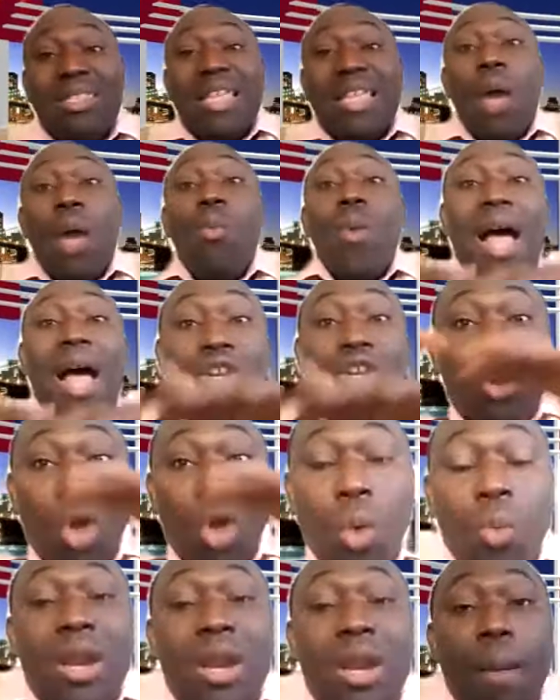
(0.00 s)
time we are
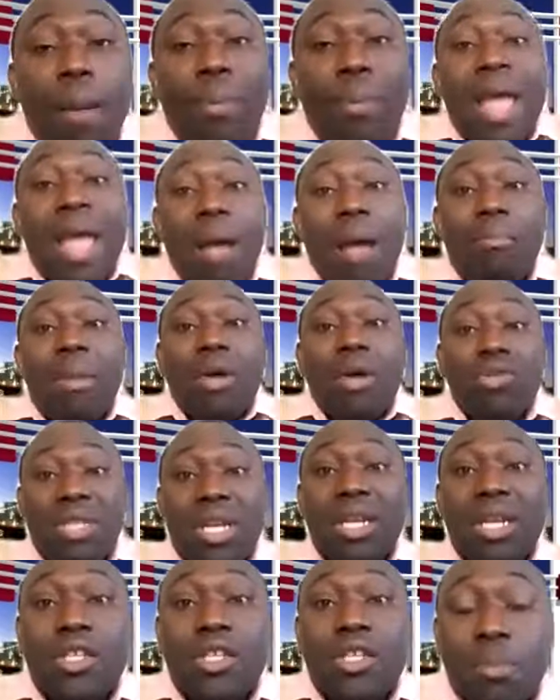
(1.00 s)
done with the prayer
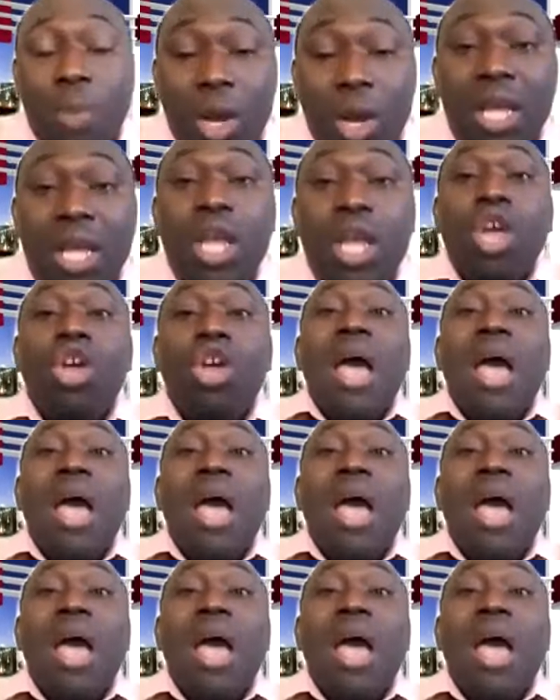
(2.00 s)
mountain this morning,